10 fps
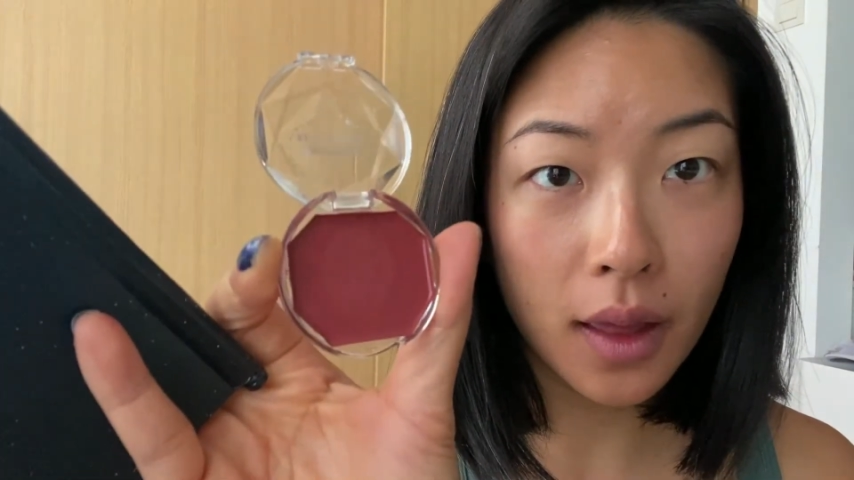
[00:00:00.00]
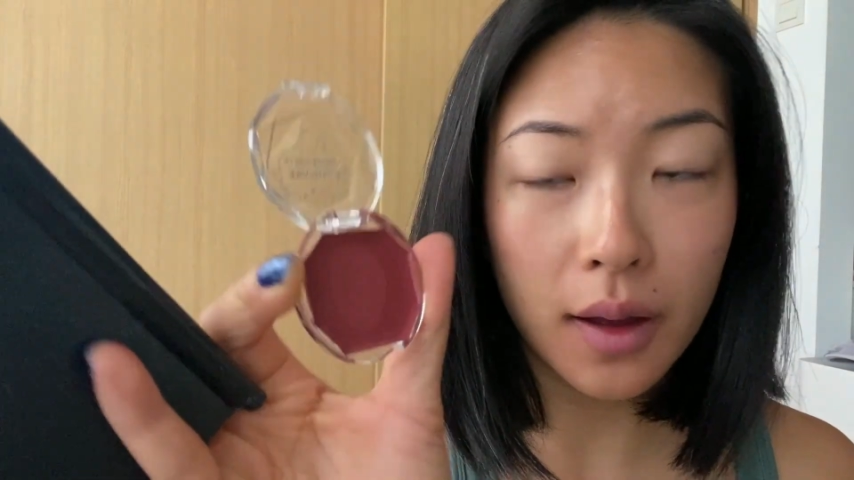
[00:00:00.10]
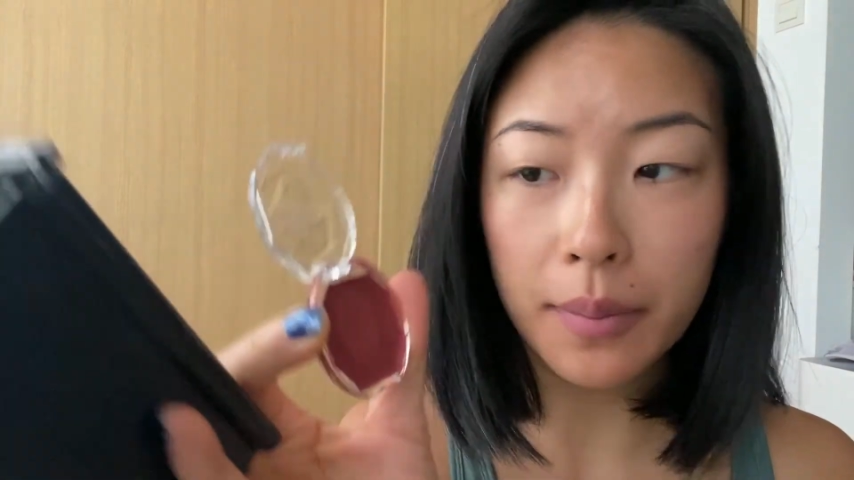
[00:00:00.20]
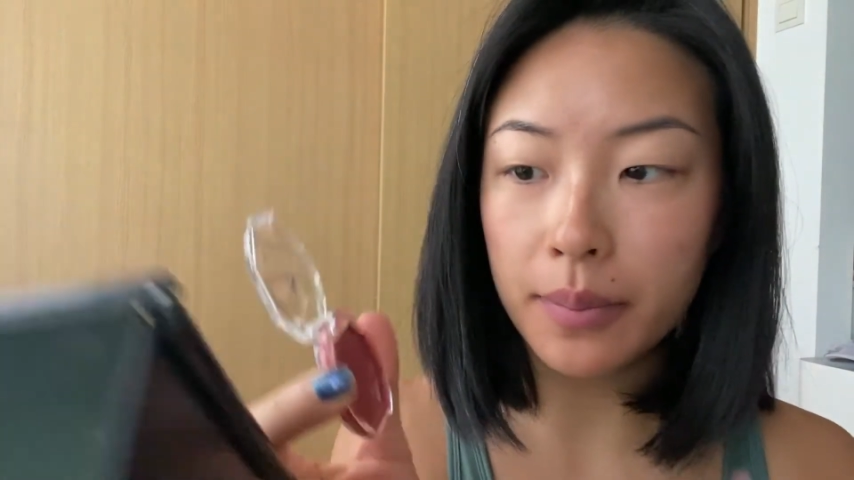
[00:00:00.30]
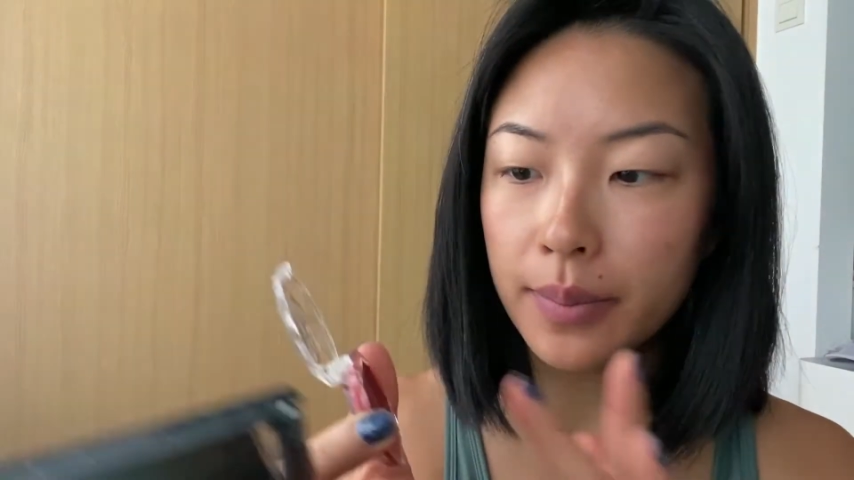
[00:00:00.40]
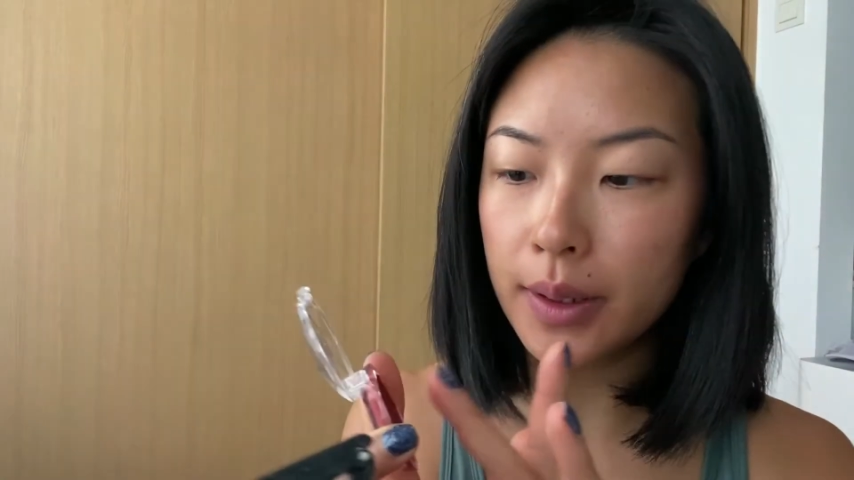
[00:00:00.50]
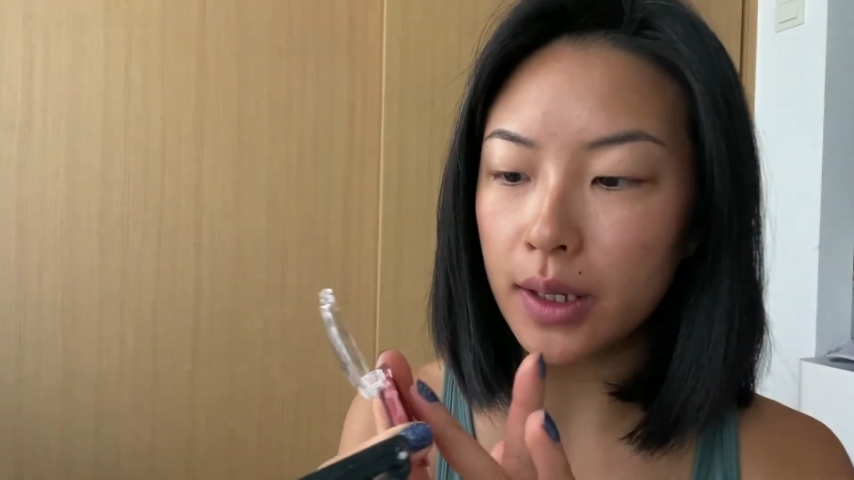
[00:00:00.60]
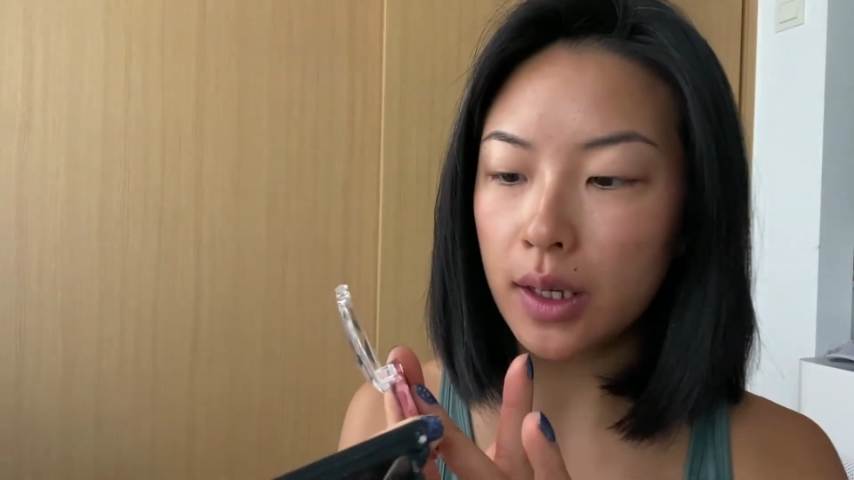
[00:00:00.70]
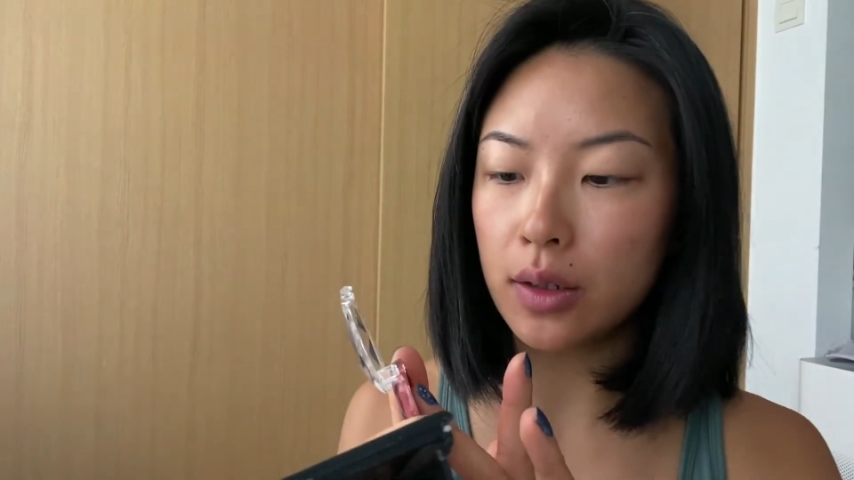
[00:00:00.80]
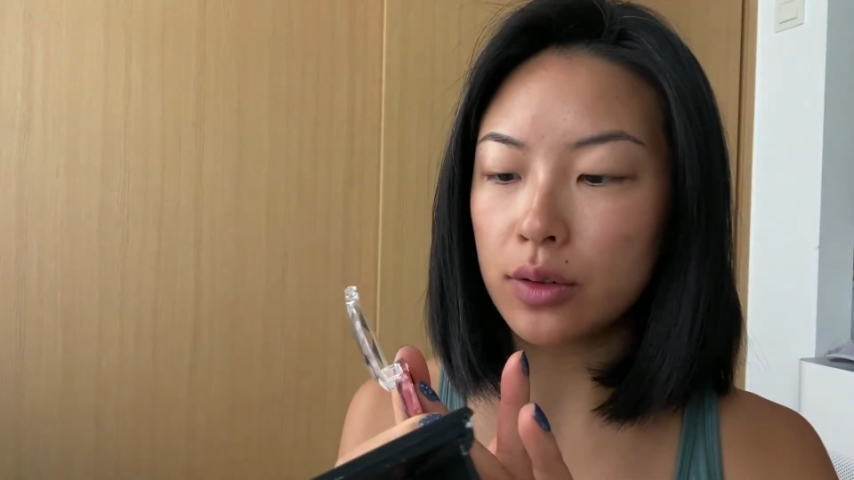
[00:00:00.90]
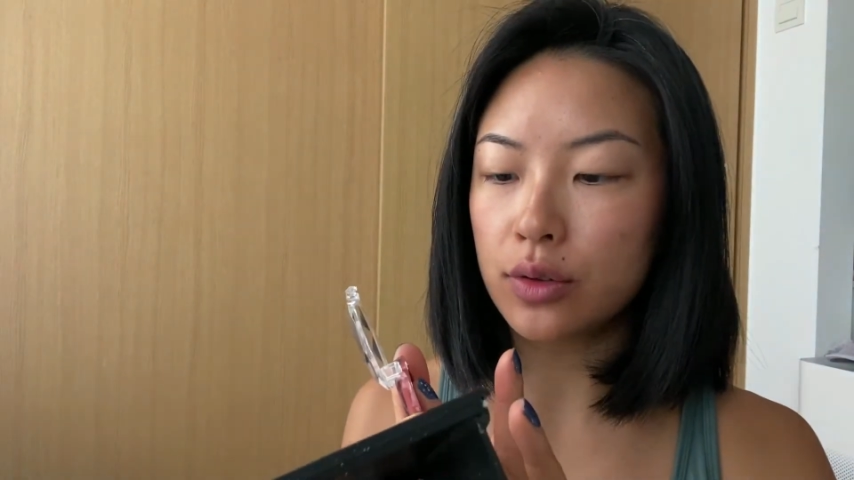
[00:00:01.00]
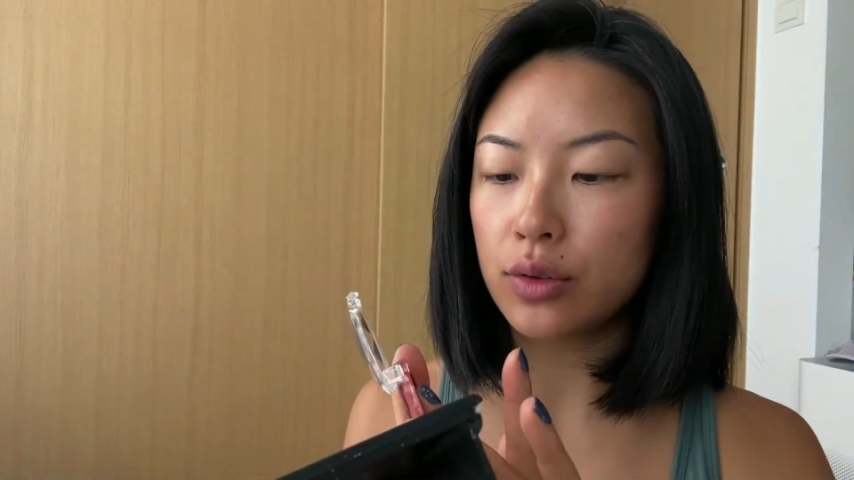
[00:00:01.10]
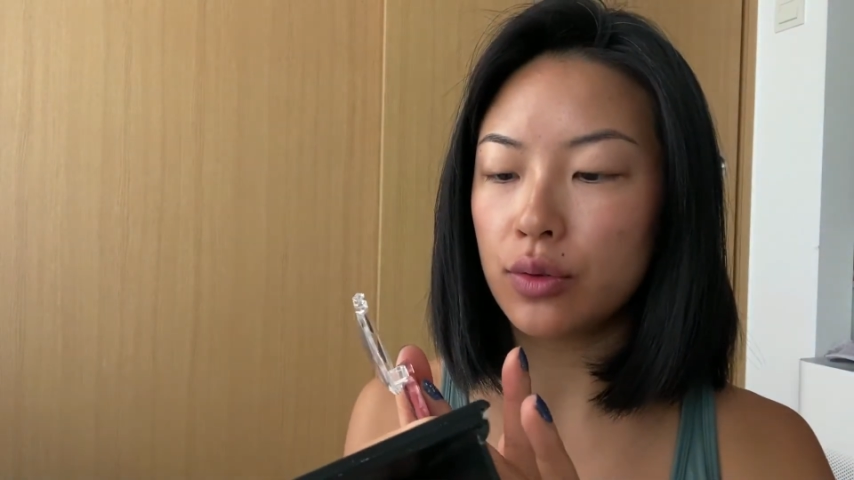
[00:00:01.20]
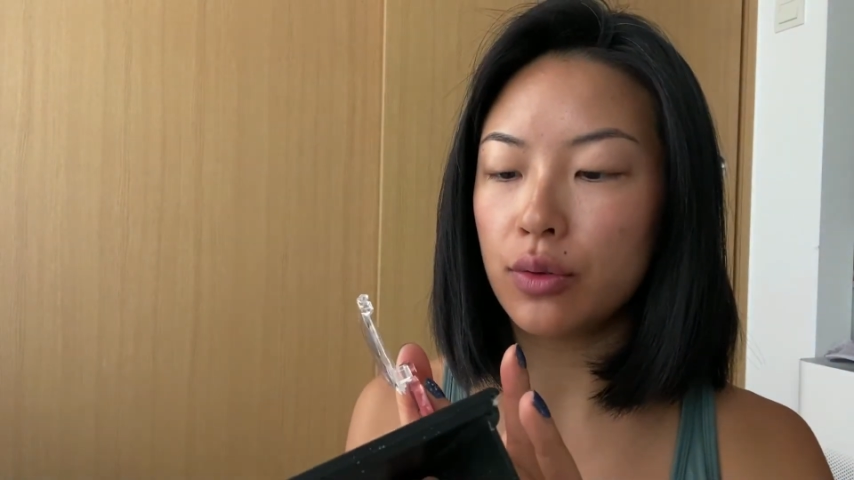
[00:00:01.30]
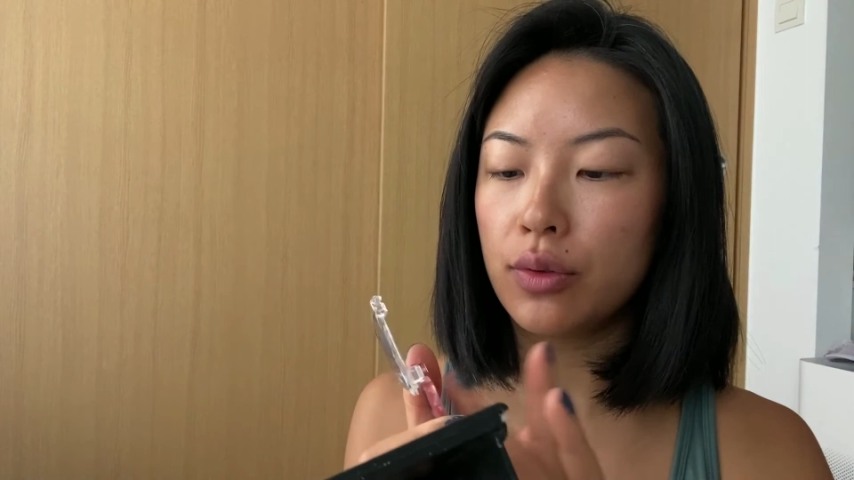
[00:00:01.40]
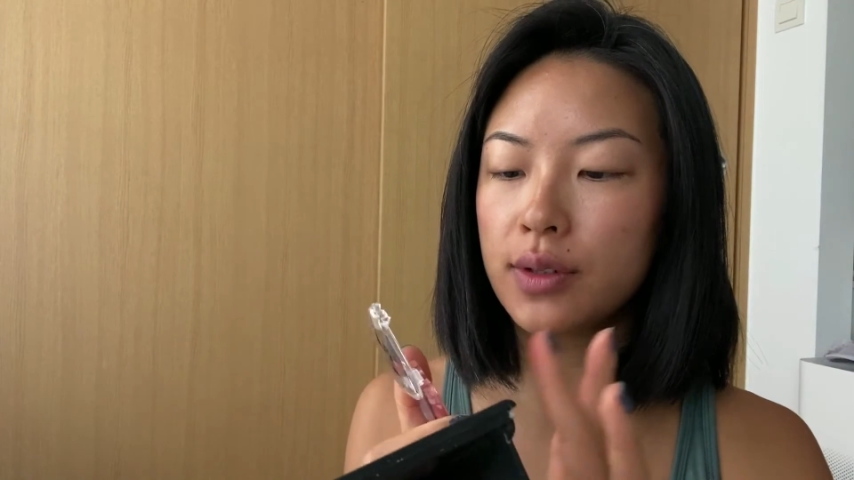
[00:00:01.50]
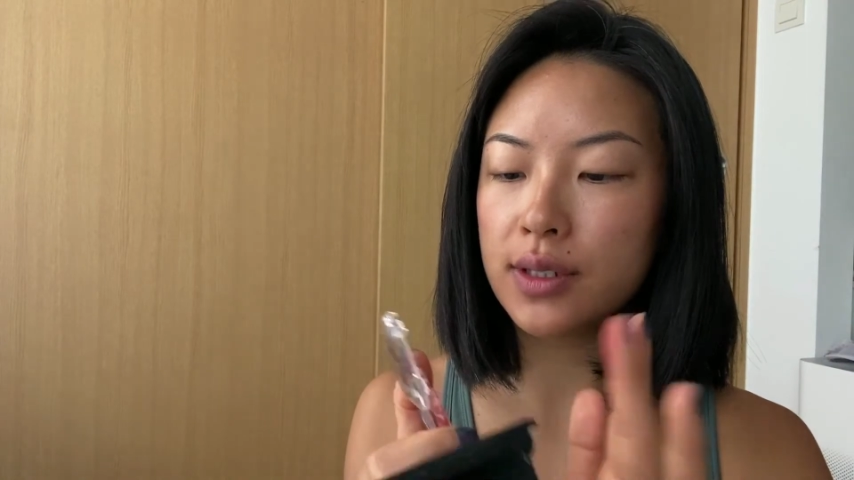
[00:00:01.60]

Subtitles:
But I'll do the